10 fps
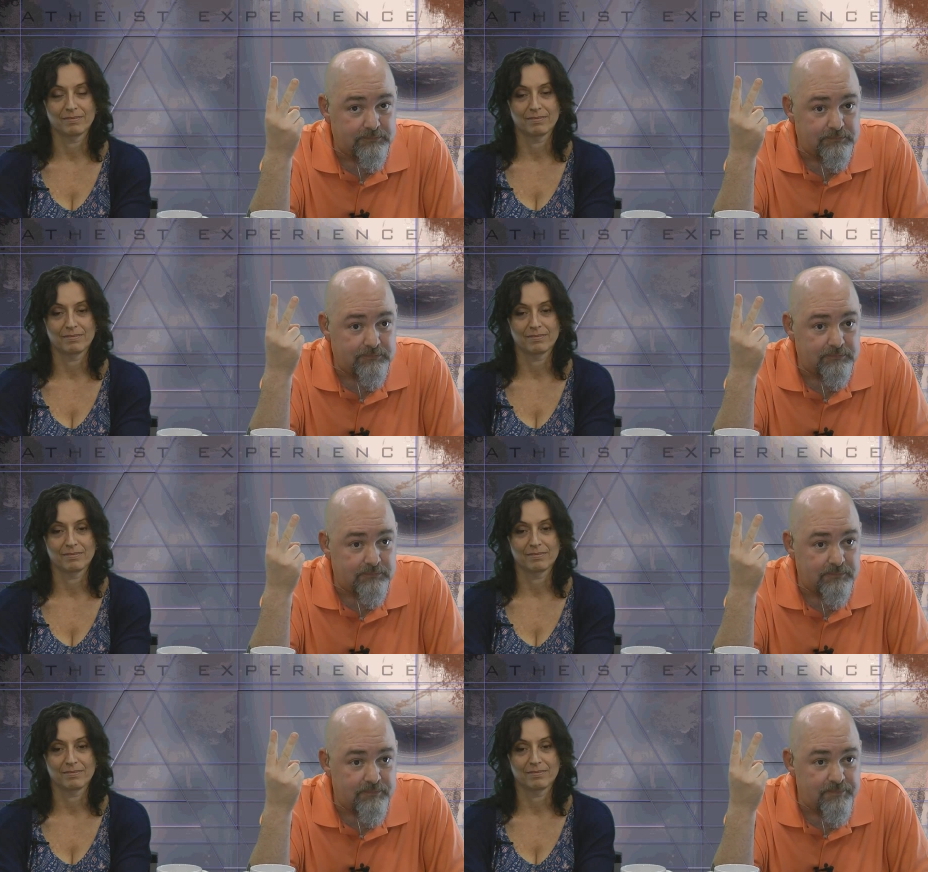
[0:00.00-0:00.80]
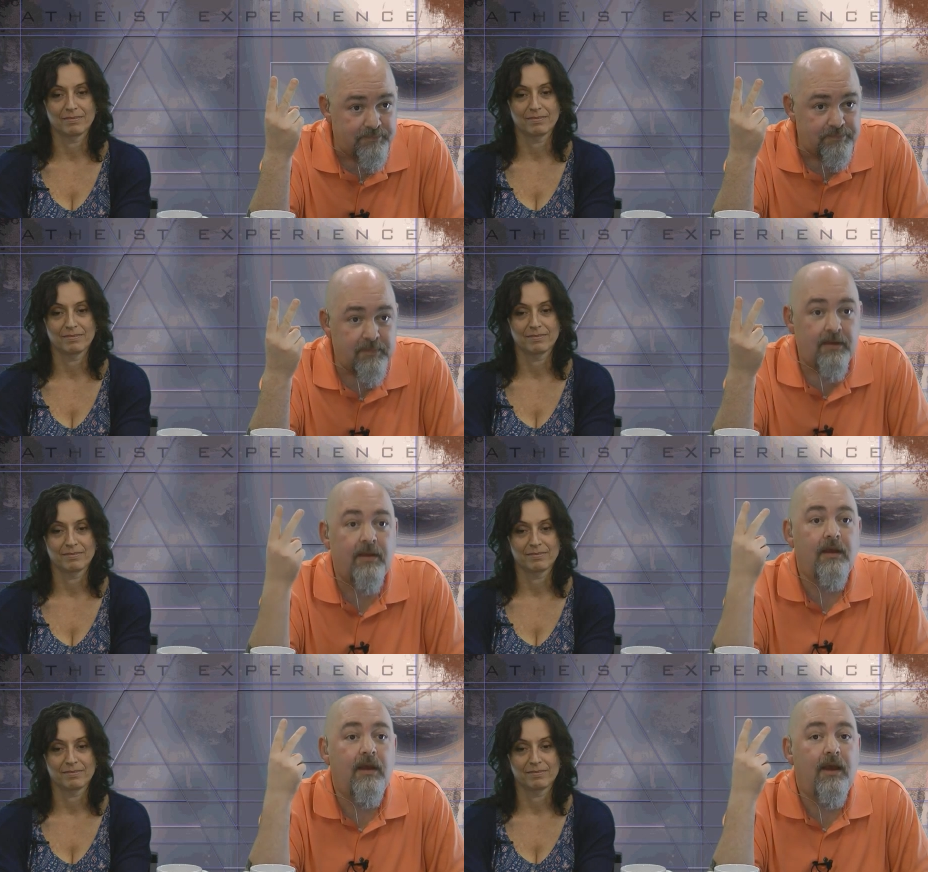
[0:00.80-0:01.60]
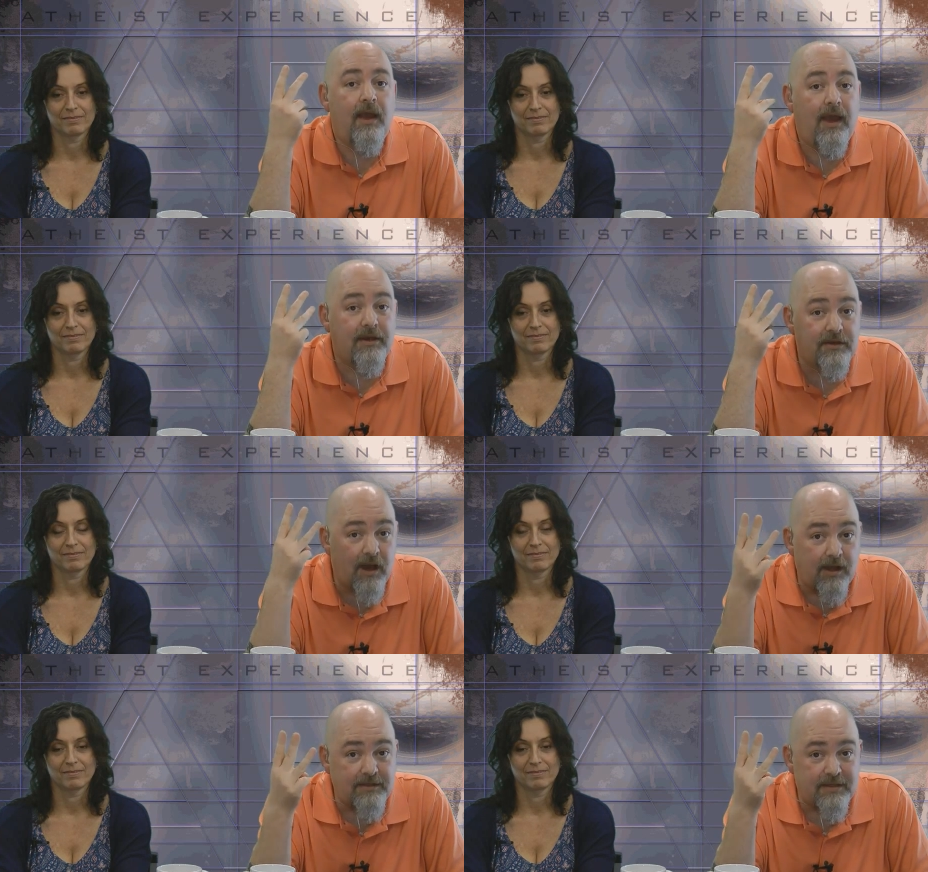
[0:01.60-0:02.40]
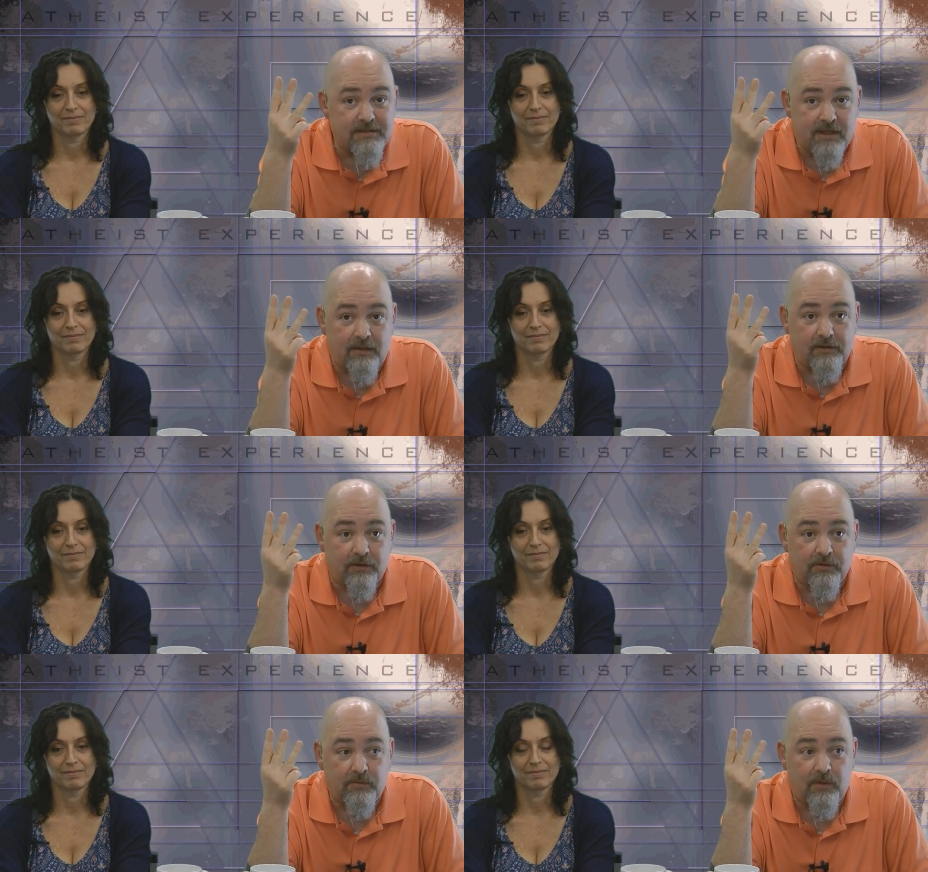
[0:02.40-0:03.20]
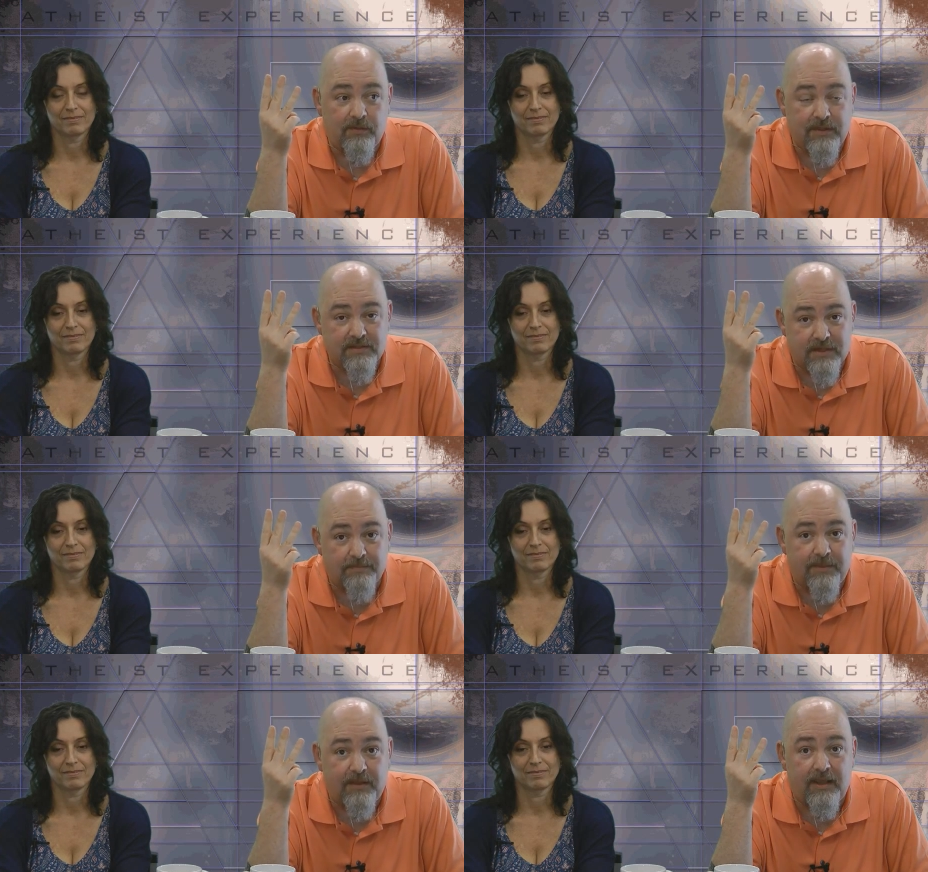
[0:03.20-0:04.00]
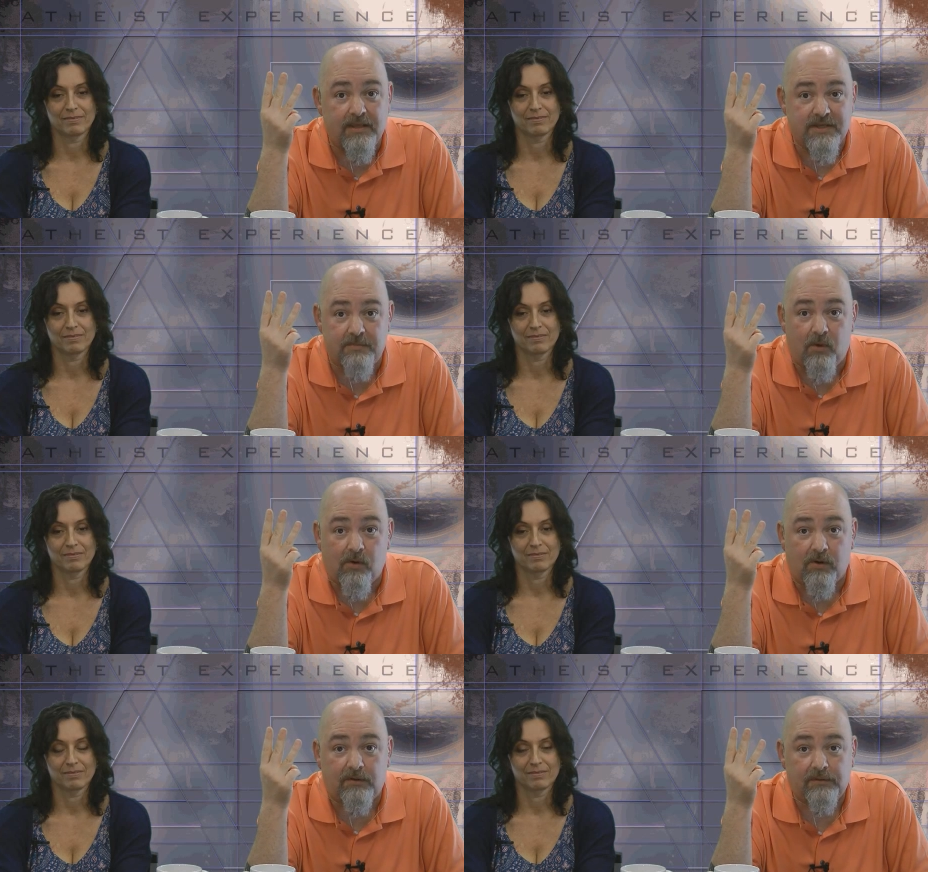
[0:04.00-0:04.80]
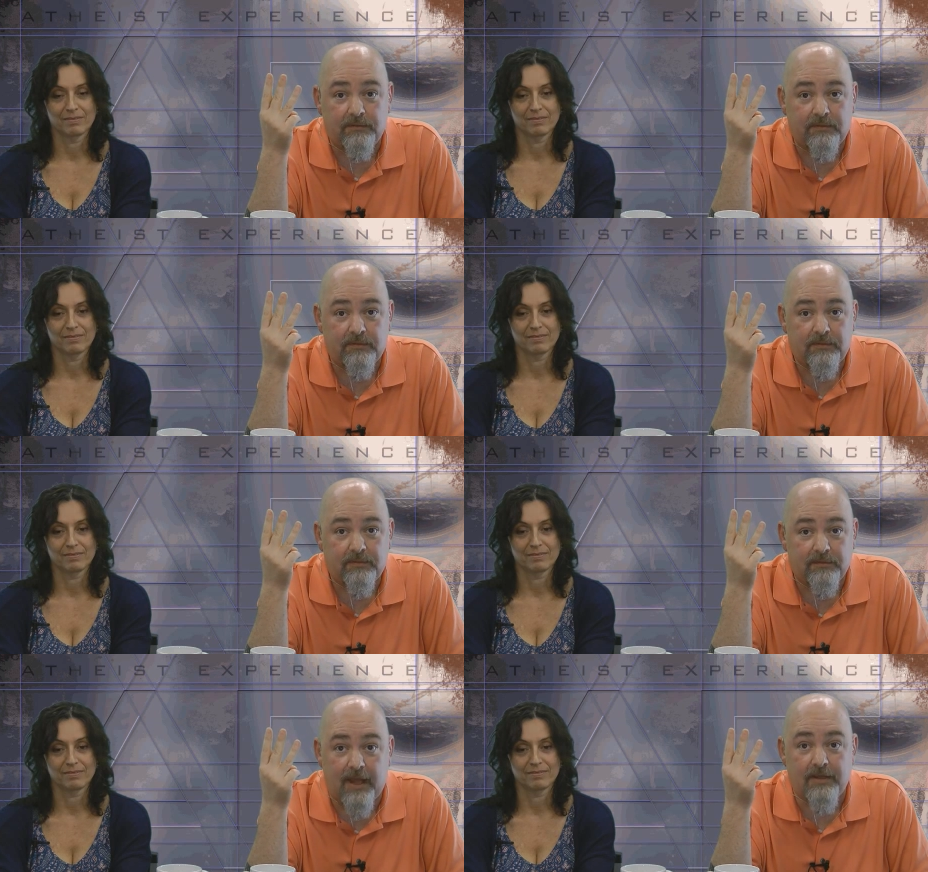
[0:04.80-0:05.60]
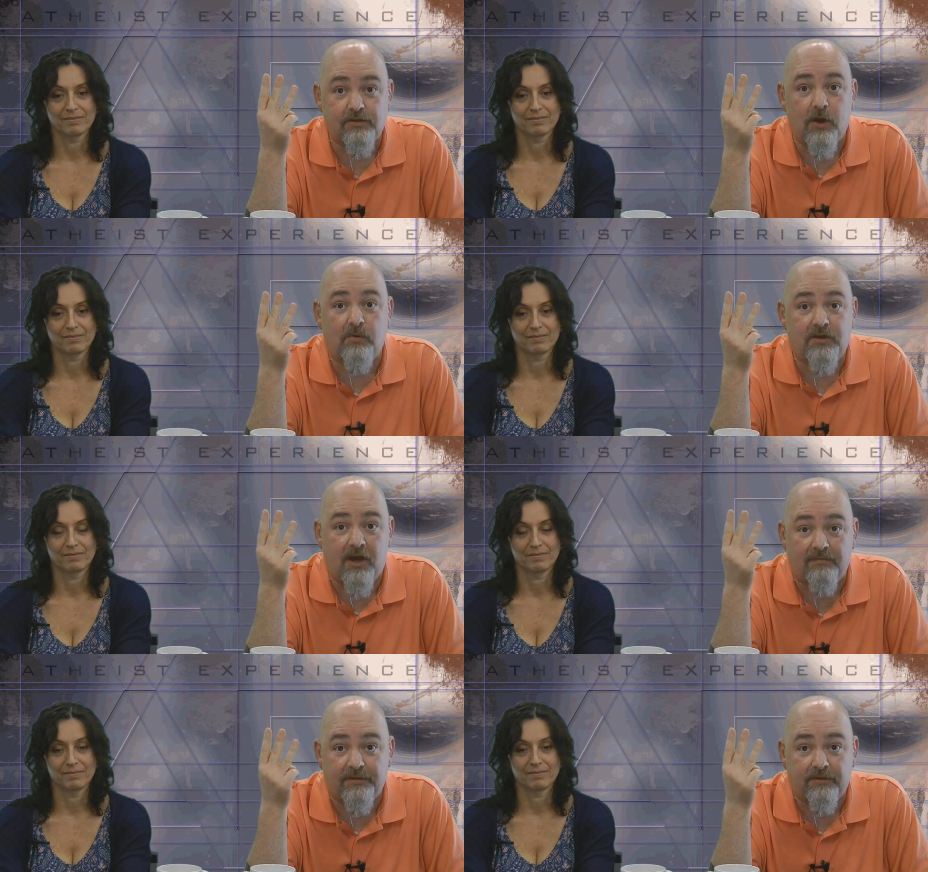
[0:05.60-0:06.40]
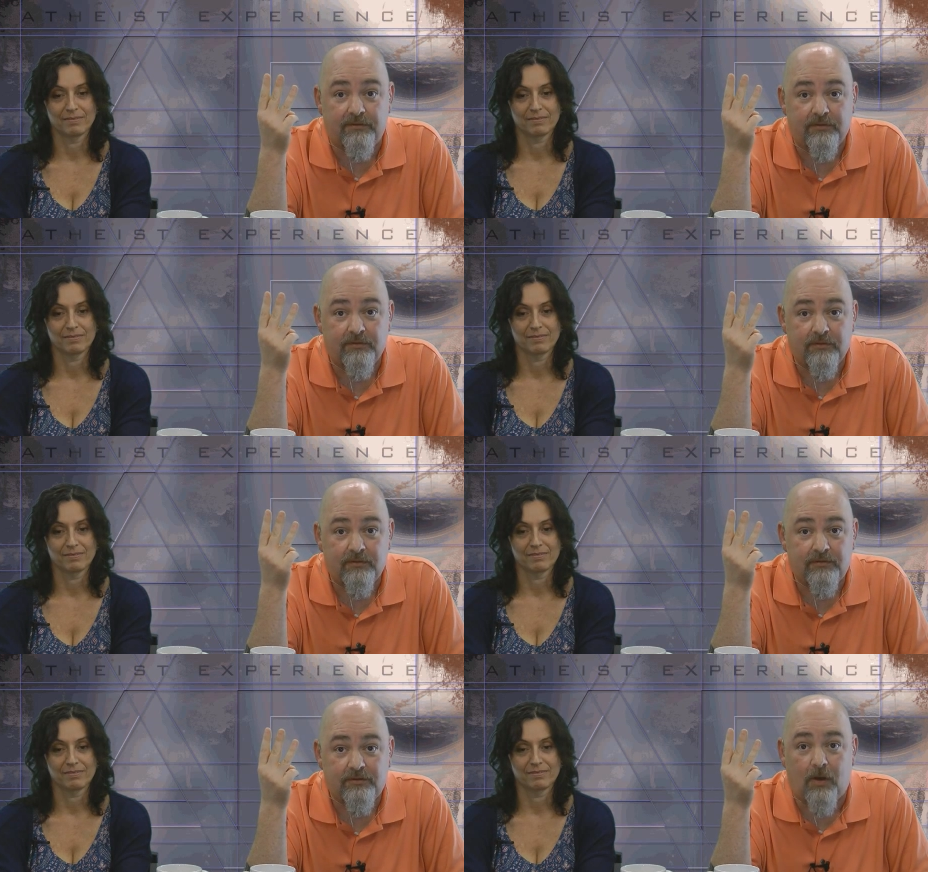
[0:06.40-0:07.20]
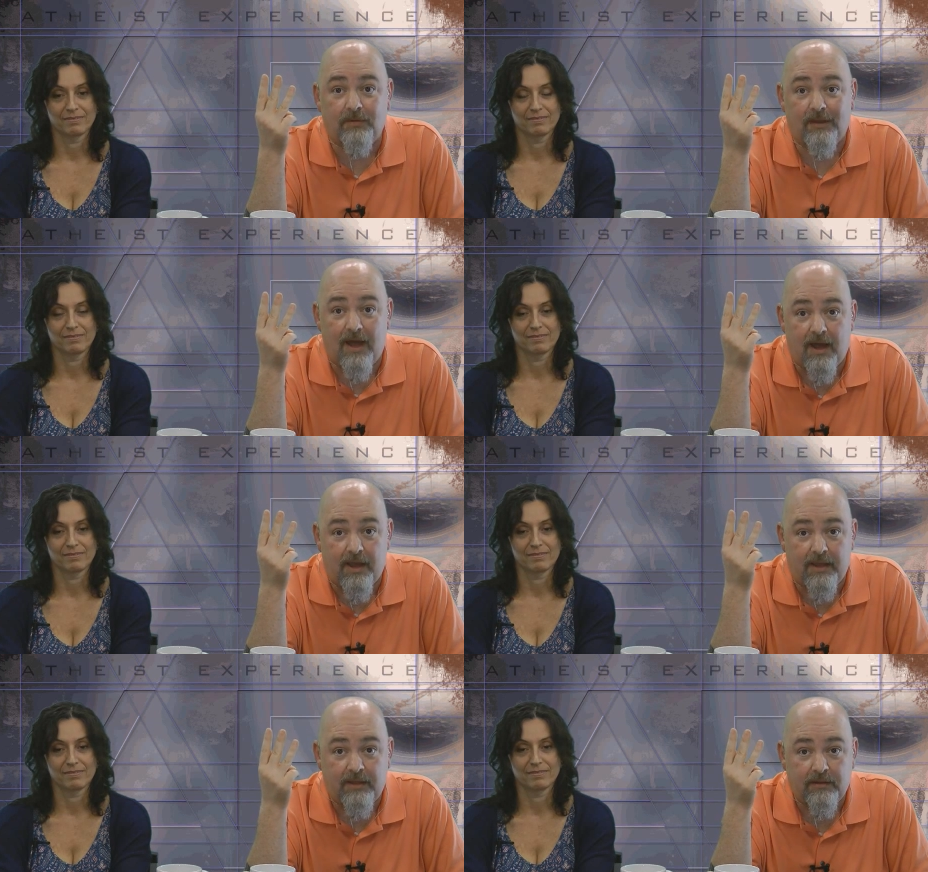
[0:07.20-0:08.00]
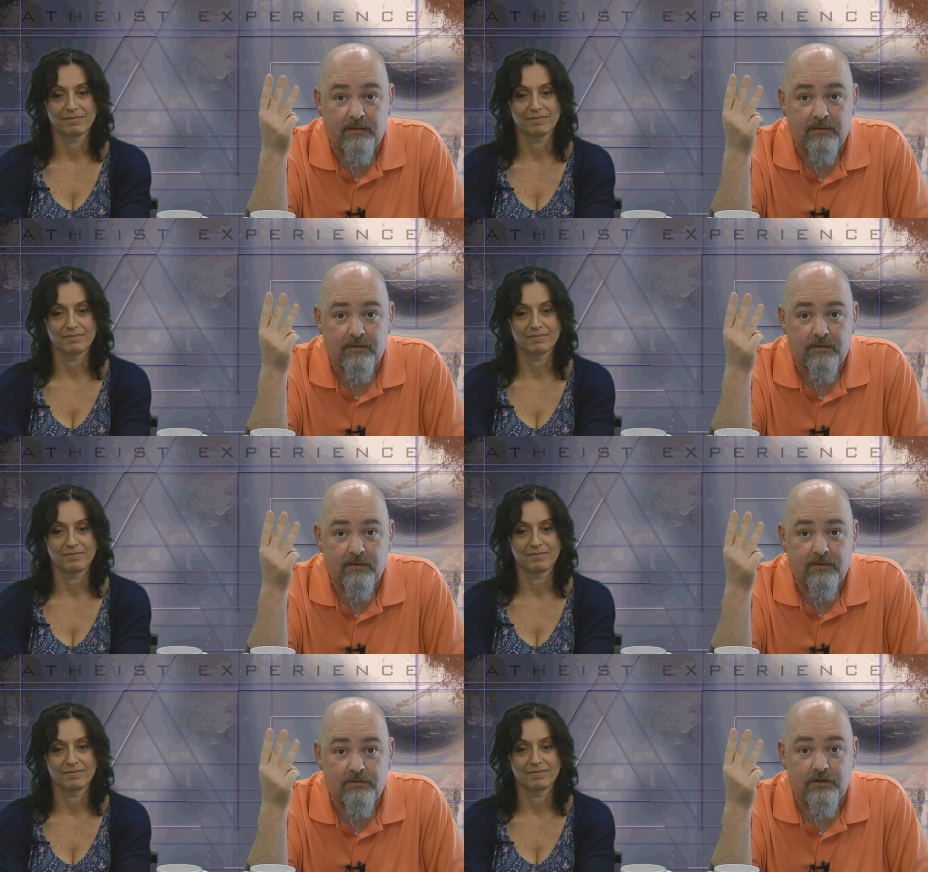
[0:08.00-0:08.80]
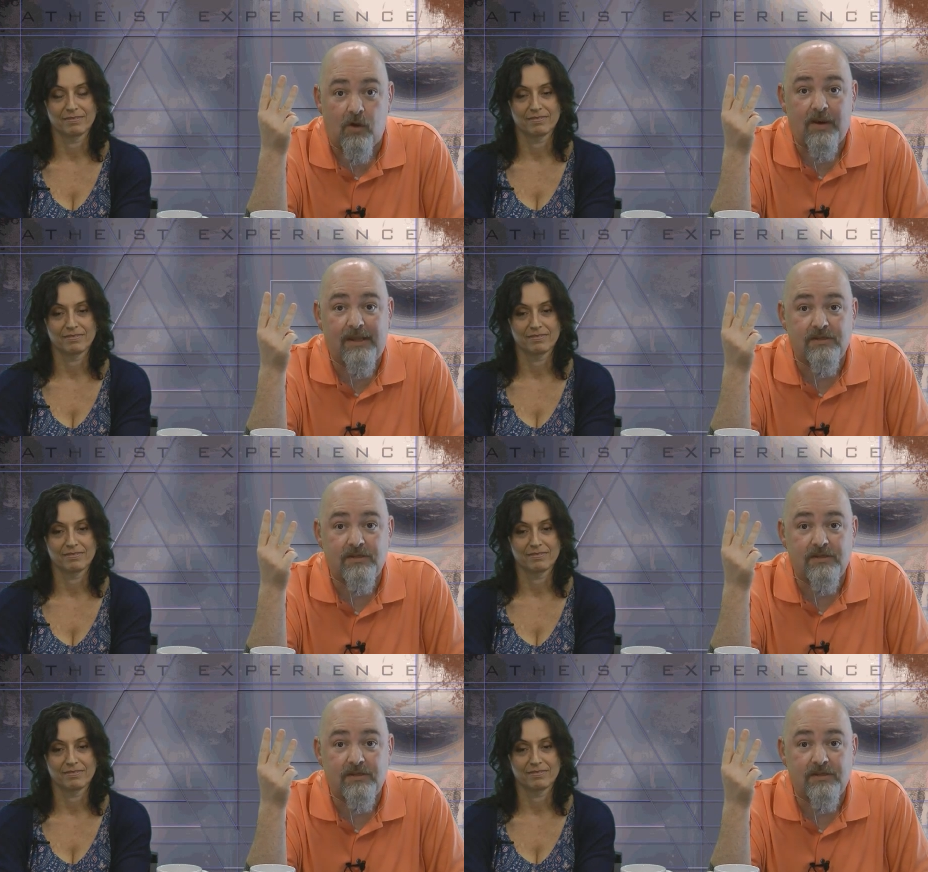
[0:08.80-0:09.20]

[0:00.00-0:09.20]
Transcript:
Speaker 1: Yes. And God can tell you that something is immoral, like don't covet, don't lie, don't yes. eat